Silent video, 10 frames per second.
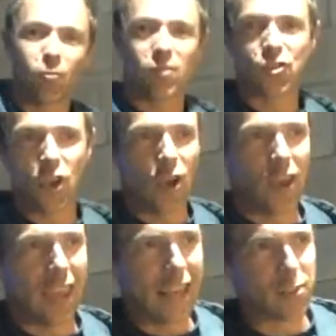so
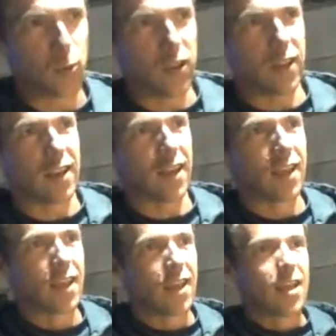yes, we did
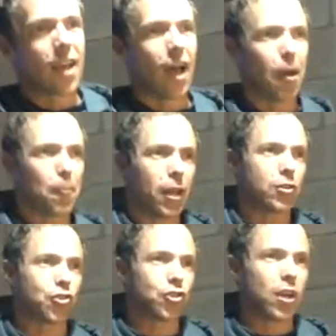
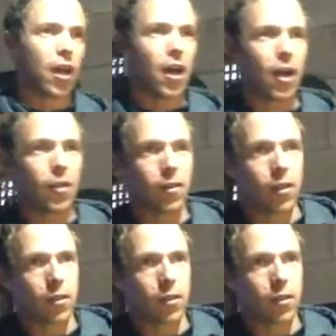manage to